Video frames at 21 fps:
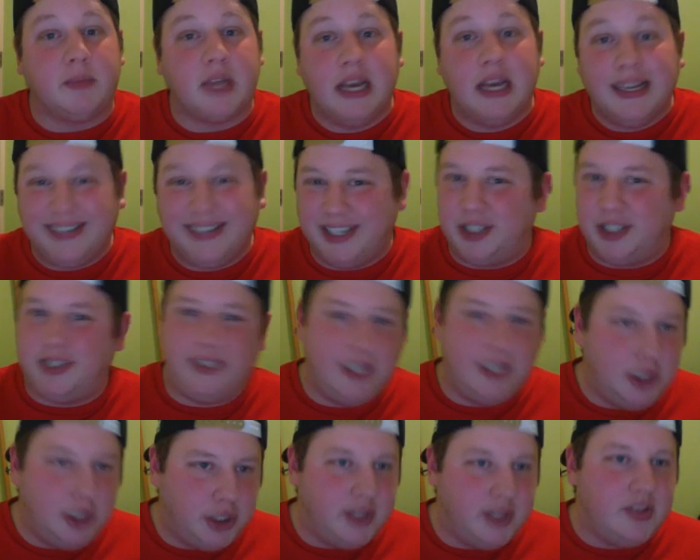
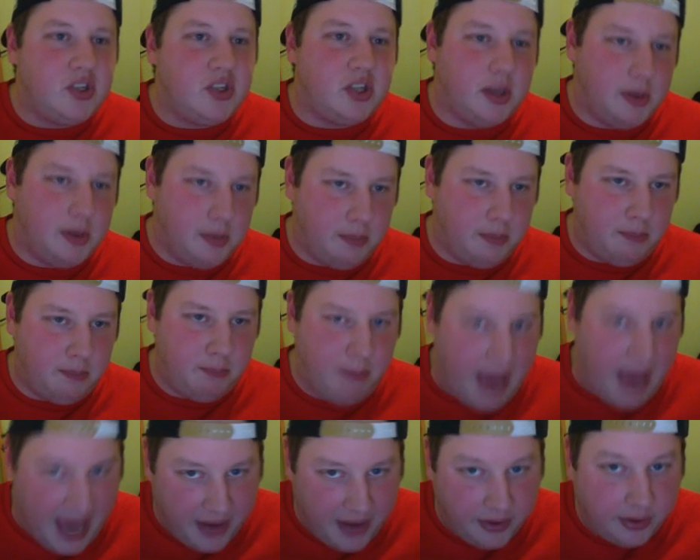Decisions
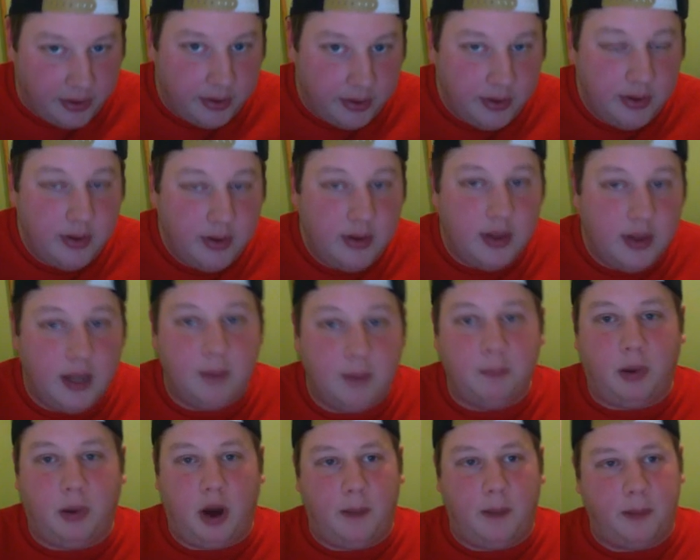matter in
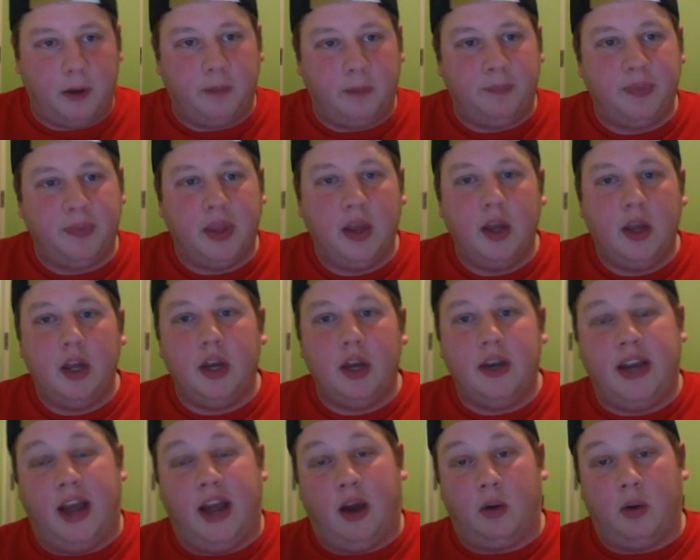Pauper.
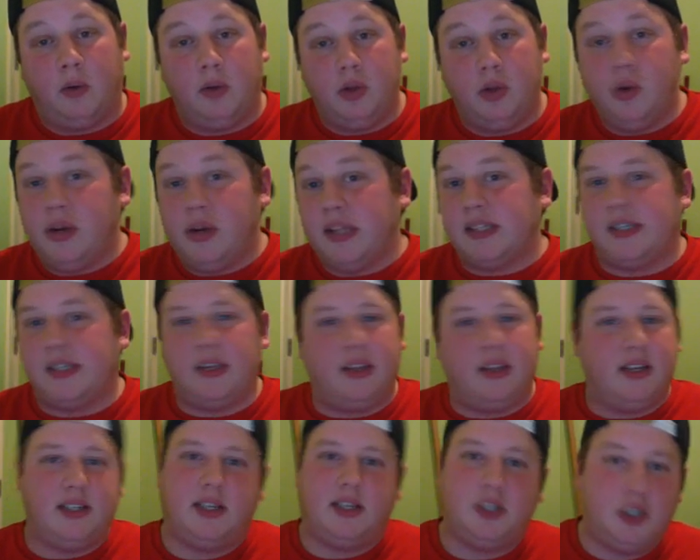Now, you can say that
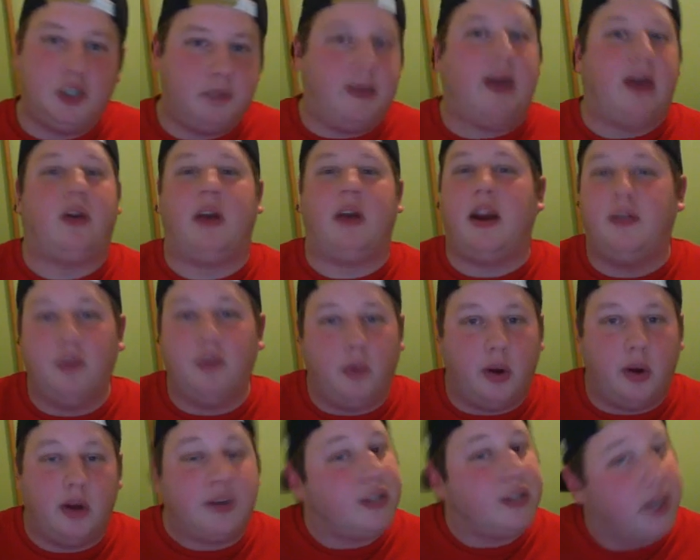decisions matter everywhere
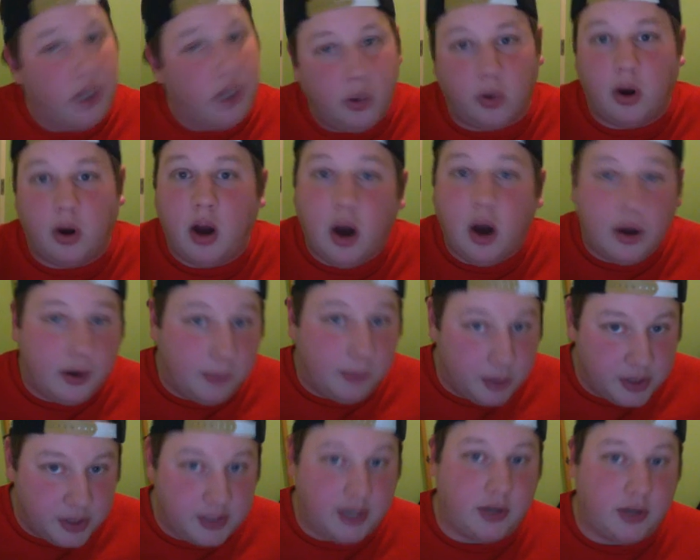else, and you are one hundred
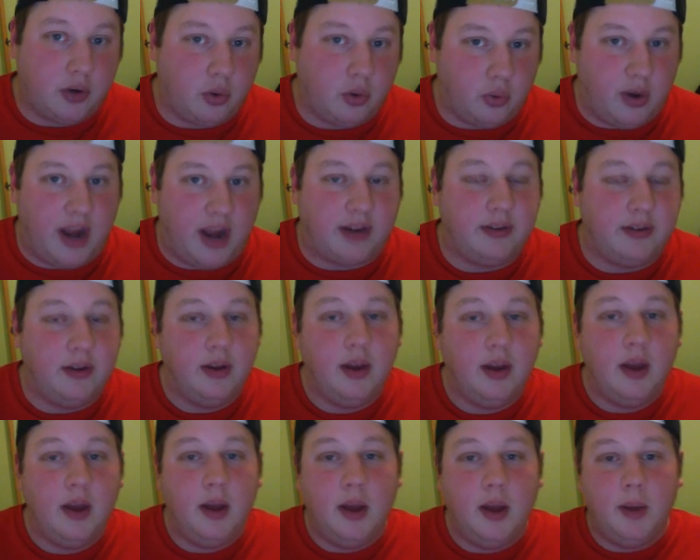percent correct.
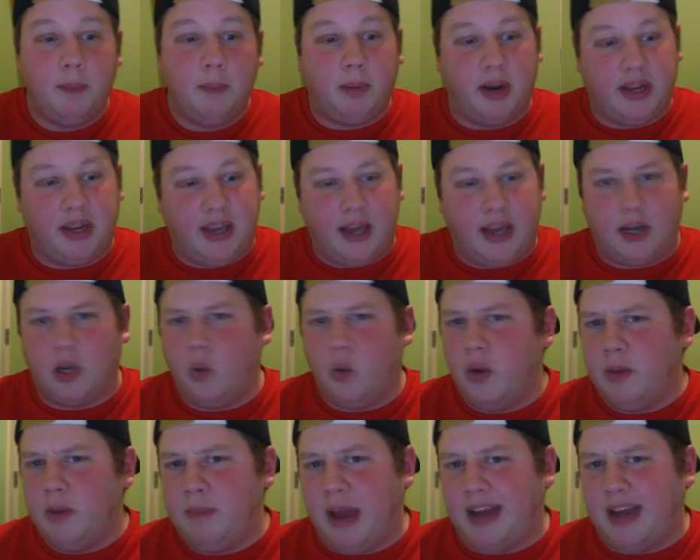But again, going
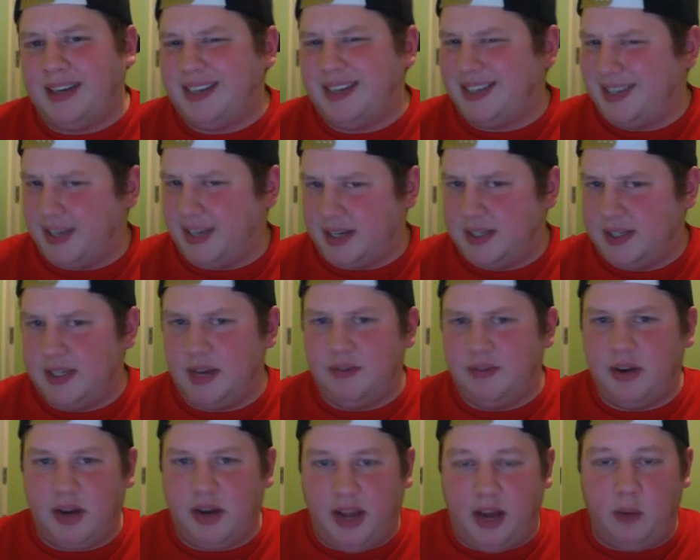back to six, seven, and
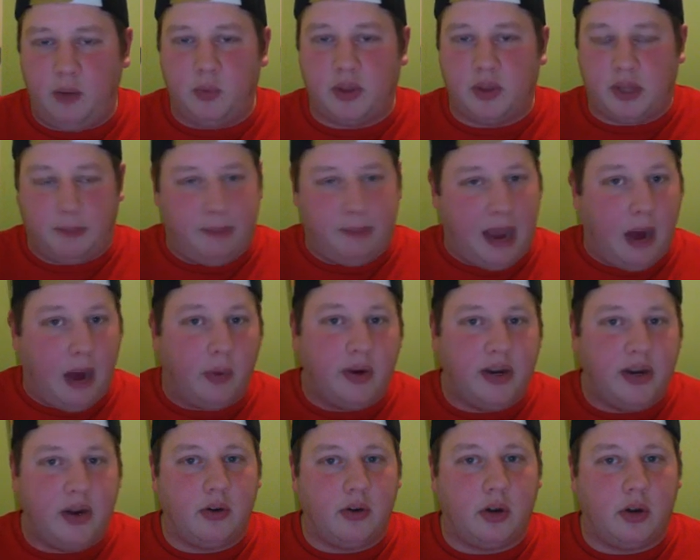eight with the power
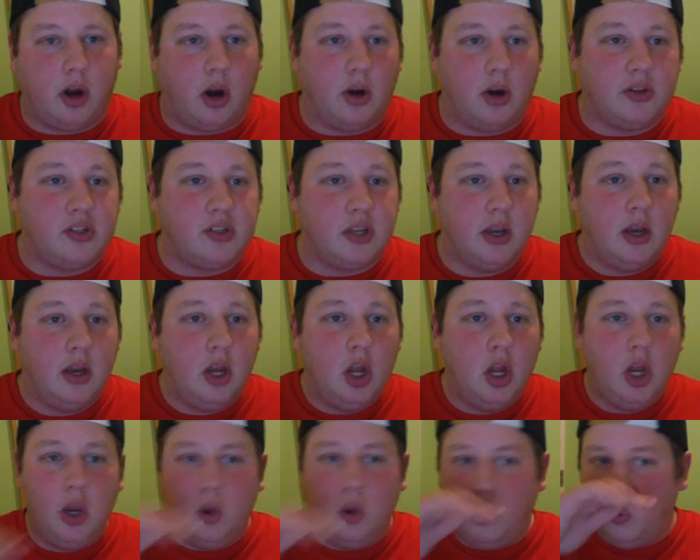down cards,
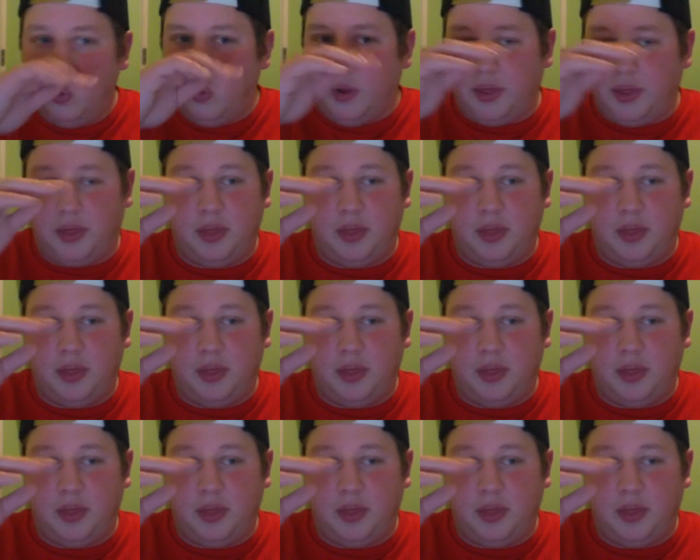with